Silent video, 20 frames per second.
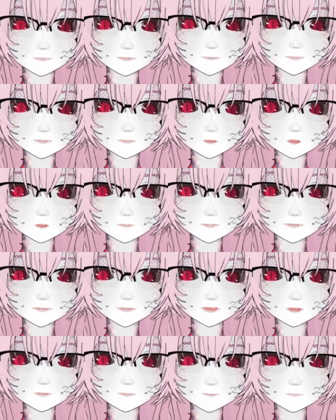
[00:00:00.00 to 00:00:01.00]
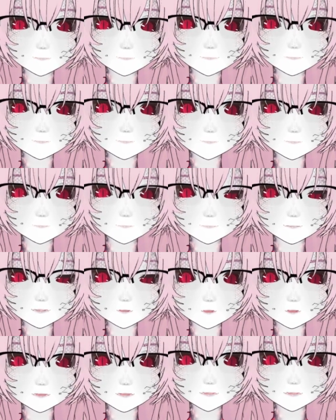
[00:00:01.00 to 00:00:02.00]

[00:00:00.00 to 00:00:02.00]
destroy him, because